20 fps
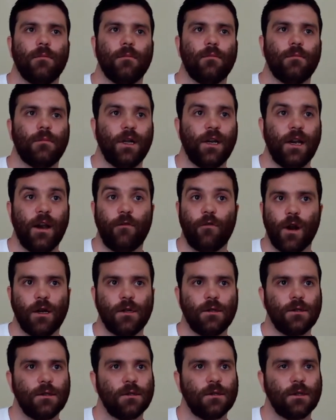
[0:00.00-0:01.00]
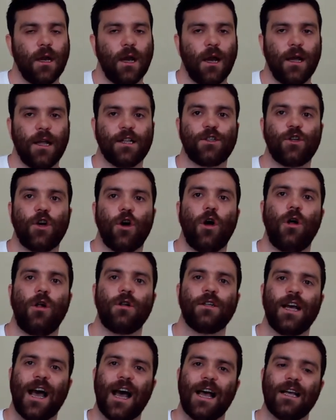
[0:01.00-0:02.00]
it never ends. It's
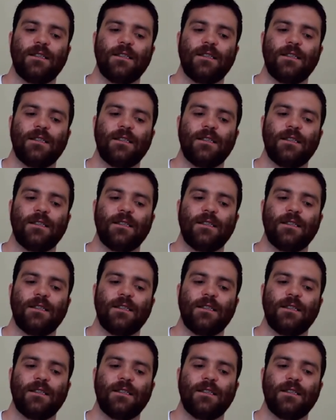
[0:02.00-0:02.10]
called as